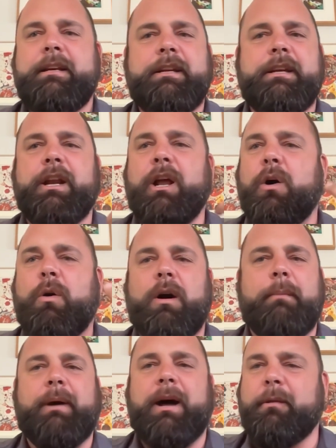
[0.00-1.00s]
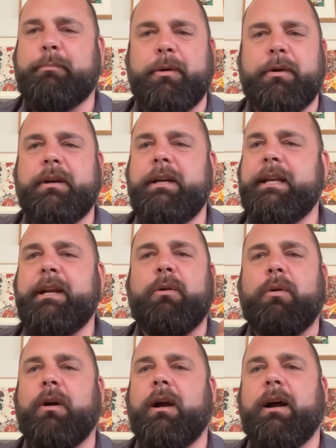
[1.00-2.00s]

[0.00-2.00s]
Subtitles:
a bottle of Burgundy, or